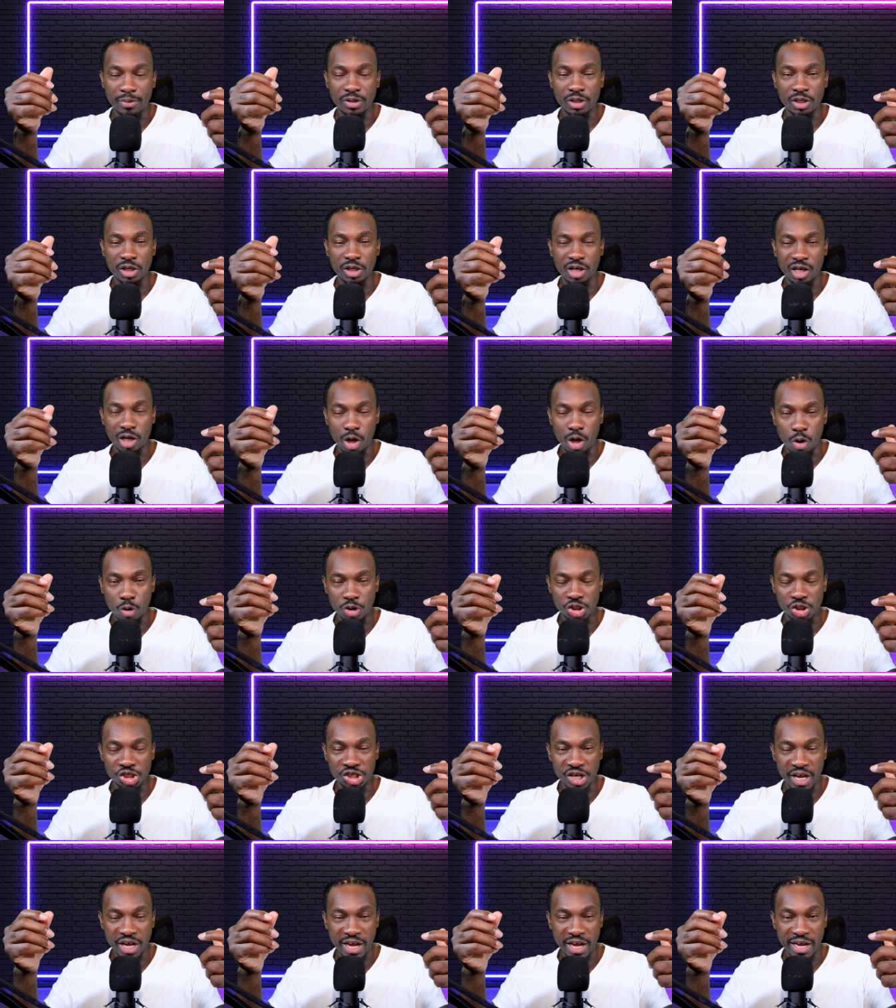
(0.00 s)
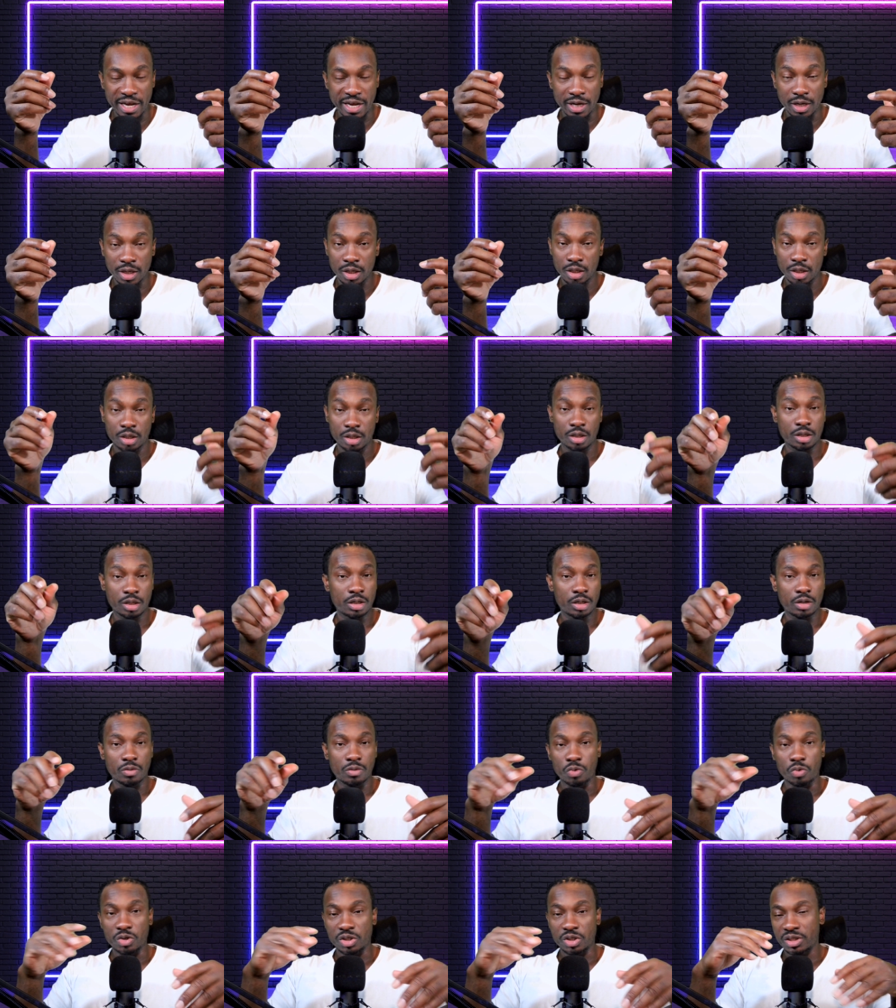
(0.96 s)
to negotiate
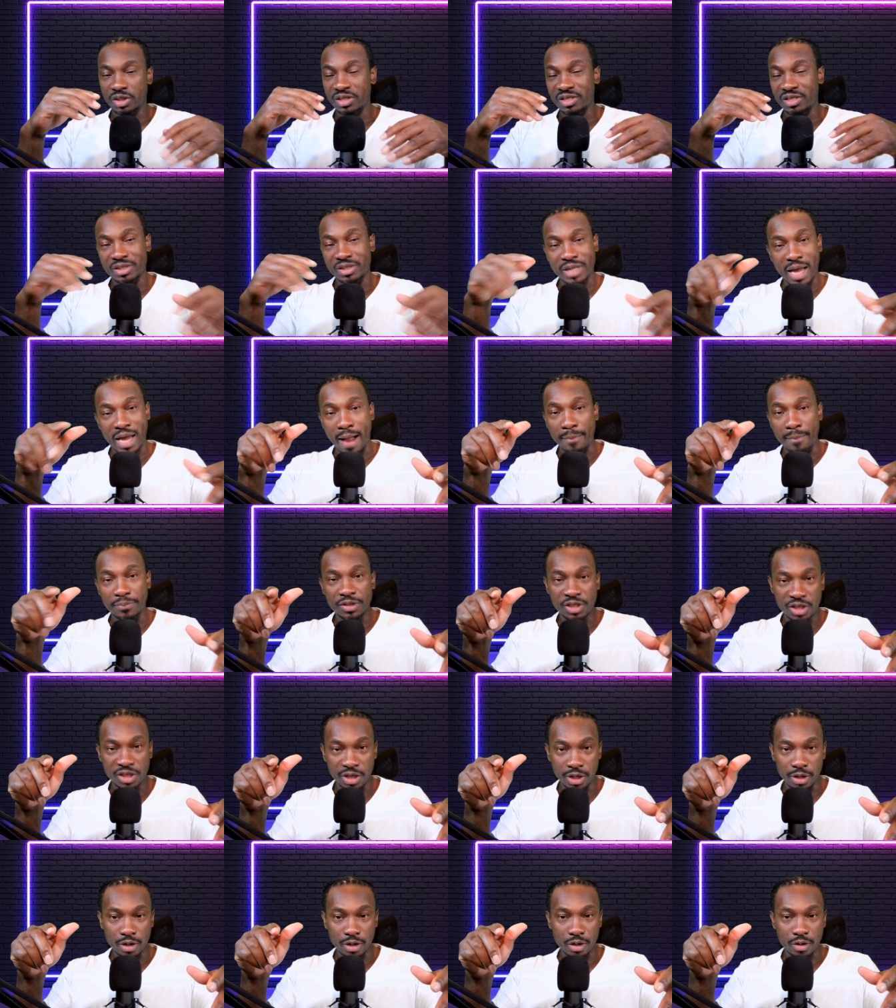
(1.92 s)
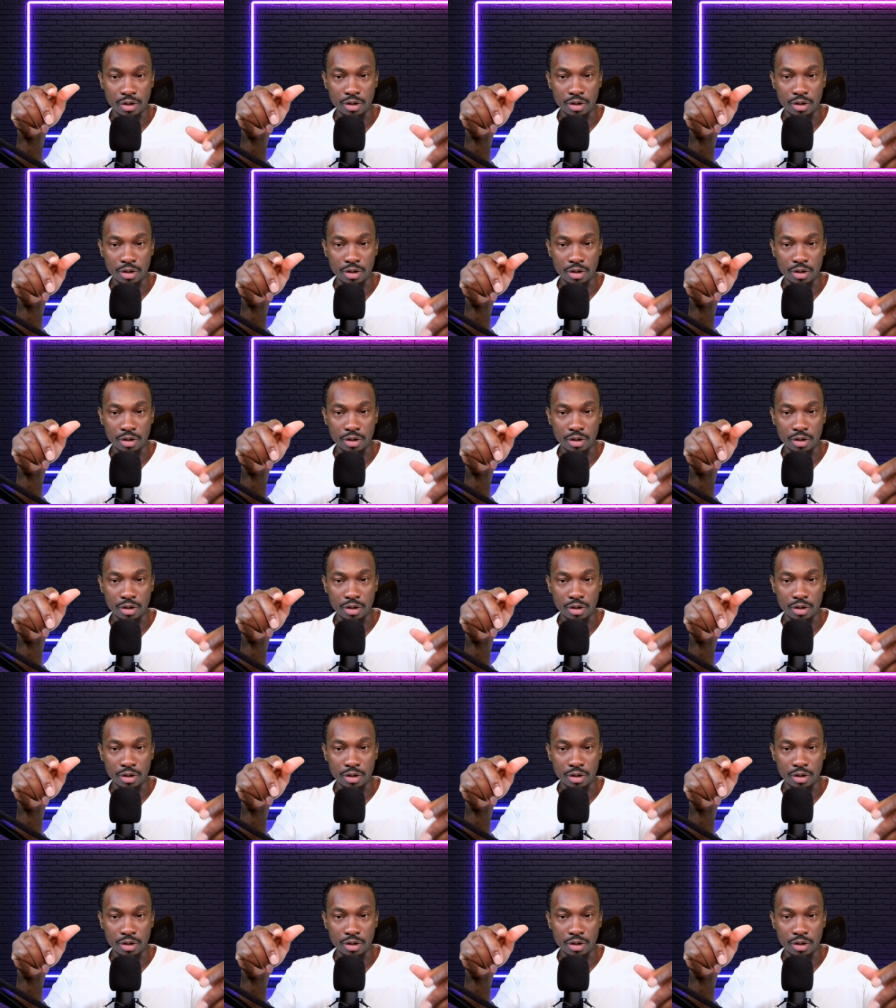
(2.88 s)
was top tier.